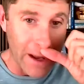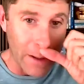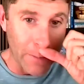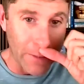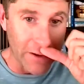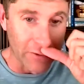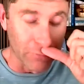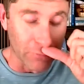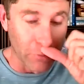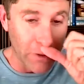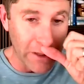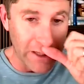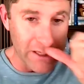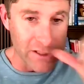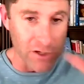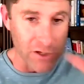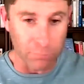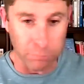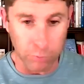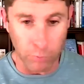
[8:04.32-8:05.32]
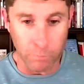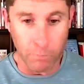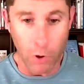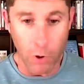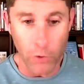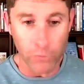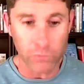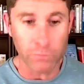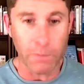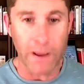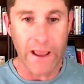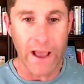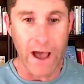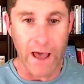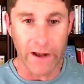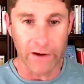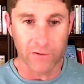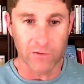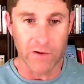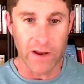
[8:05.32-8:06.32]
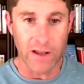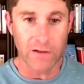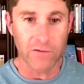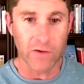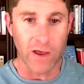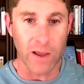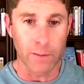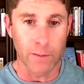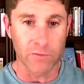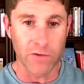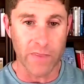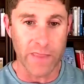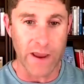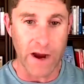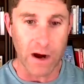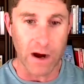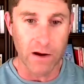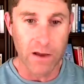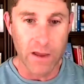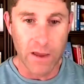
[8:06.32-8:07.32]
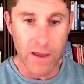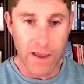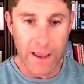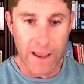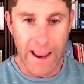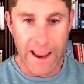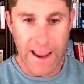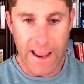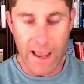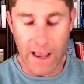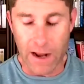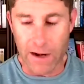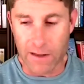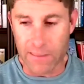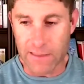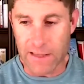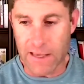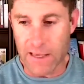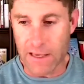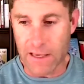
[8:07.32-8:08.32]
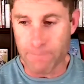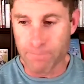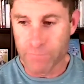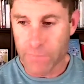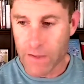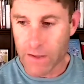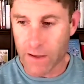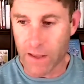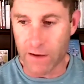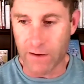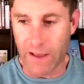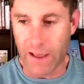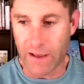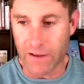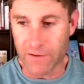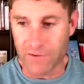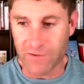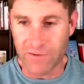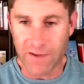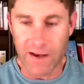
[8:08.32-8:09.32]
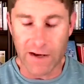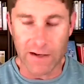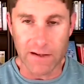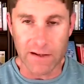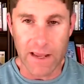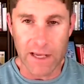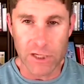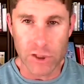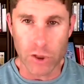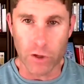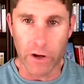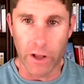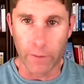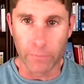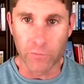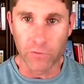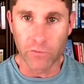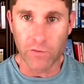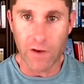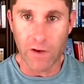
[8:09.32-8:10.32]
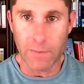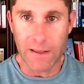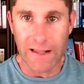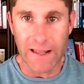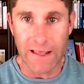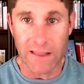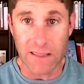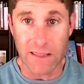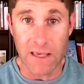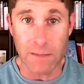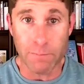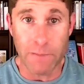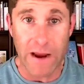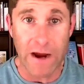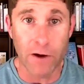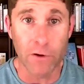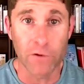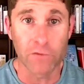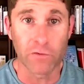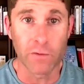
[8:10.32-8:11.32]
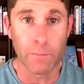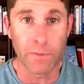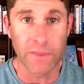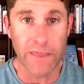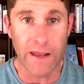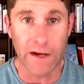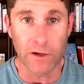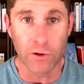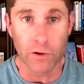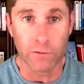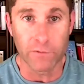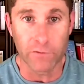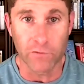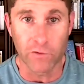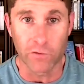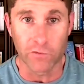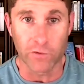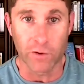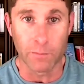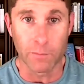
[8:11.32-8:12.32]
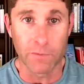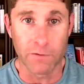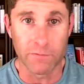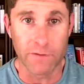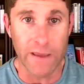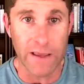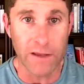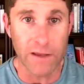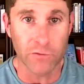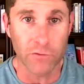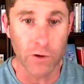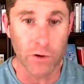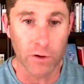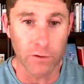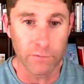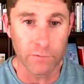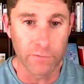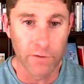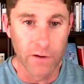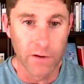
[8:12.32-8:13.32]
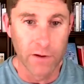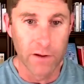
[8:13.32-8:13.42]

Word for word: it. It's really just postbiotics and enzymes in there. And the kind of acidic nature helps stimulate the parasympathetic nervous system, the vagus nerve.